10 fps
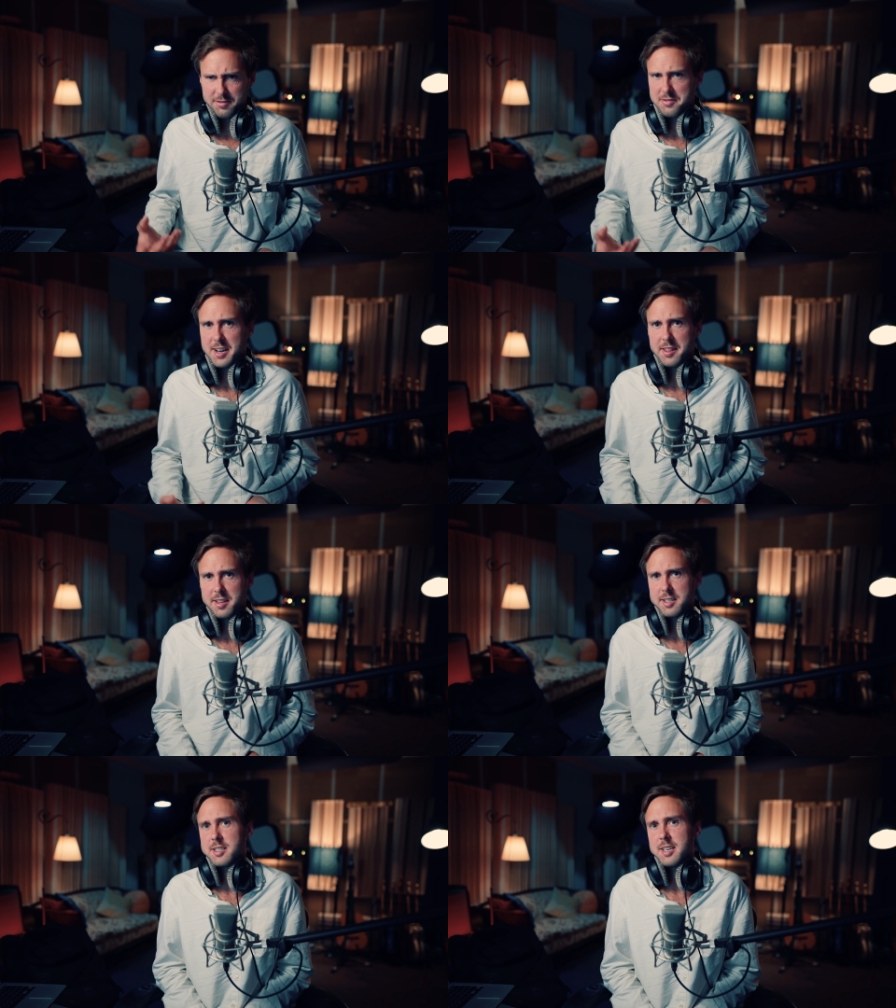find
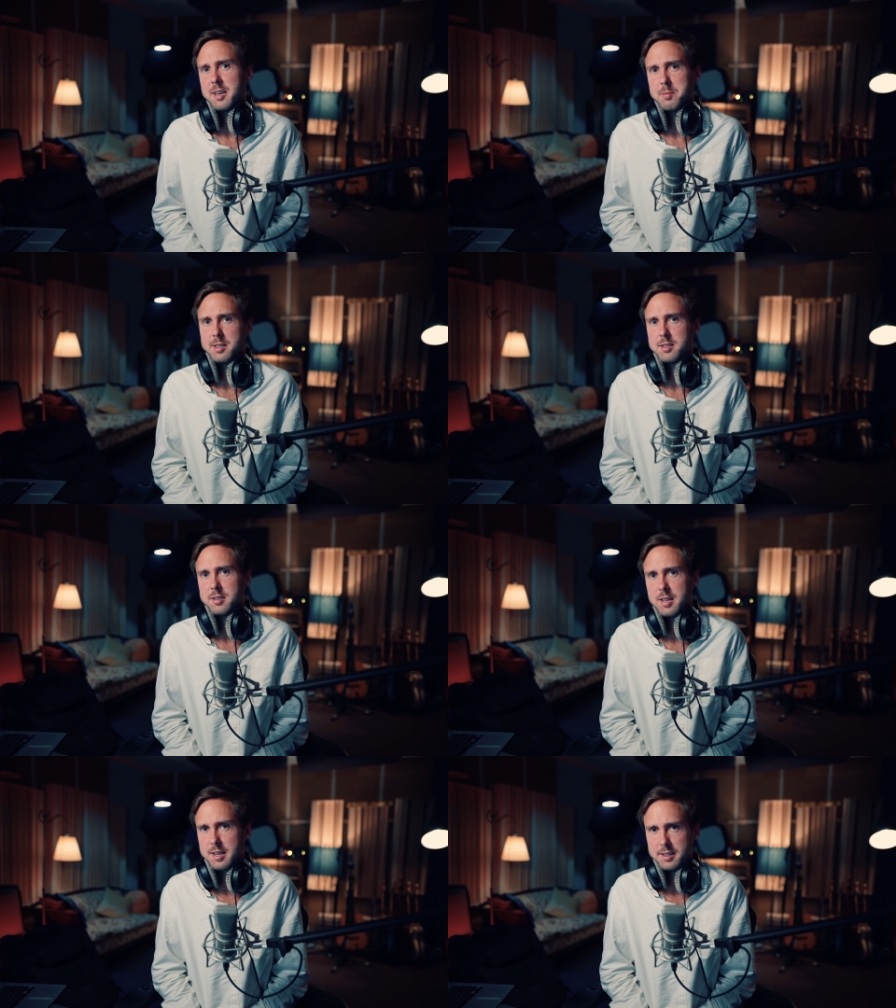this shape
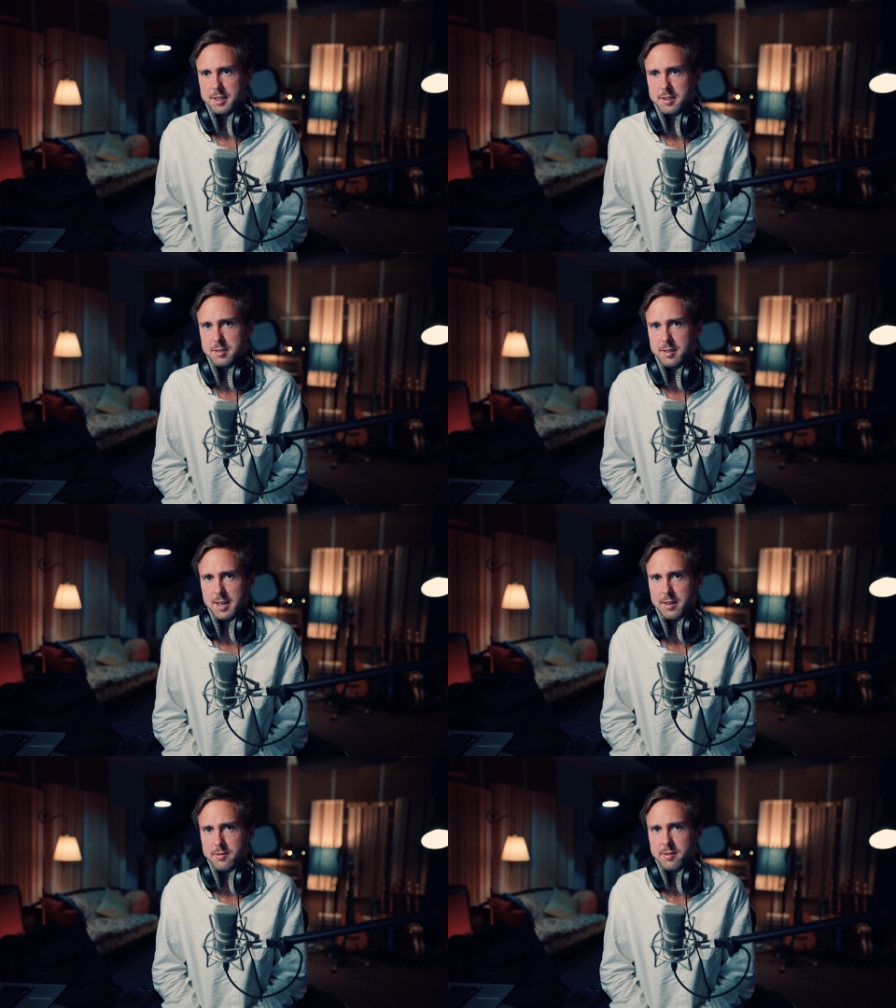it needs to
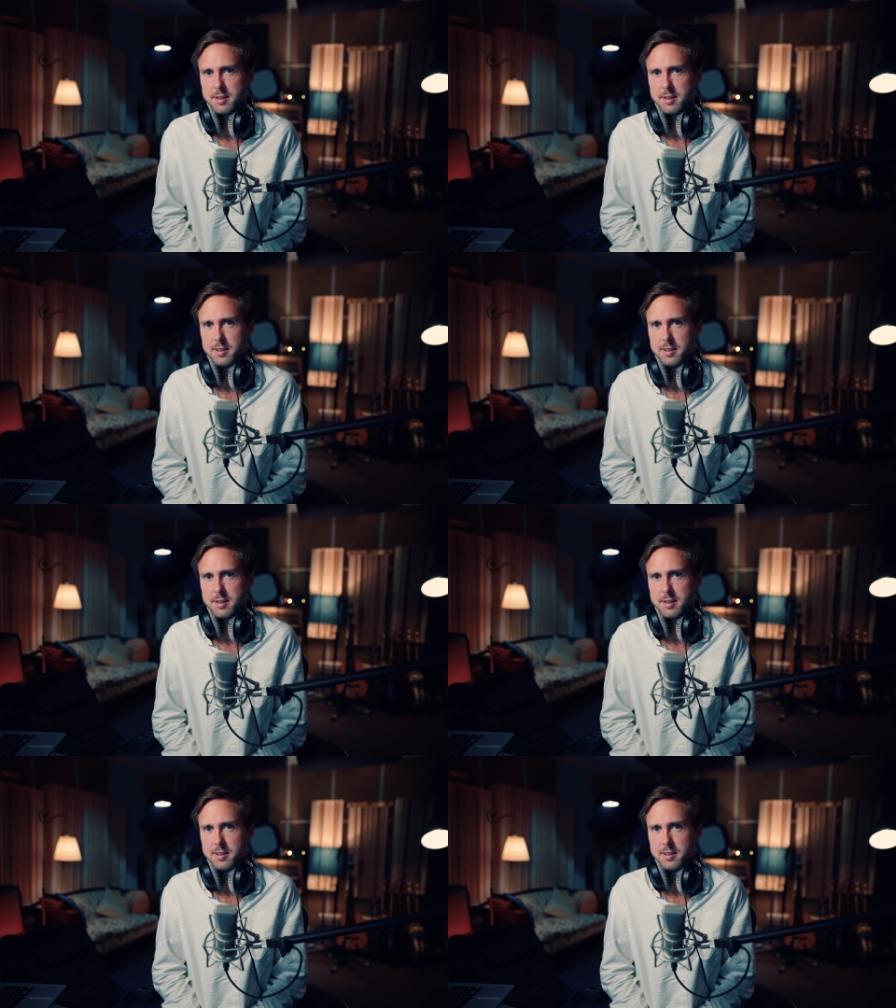have.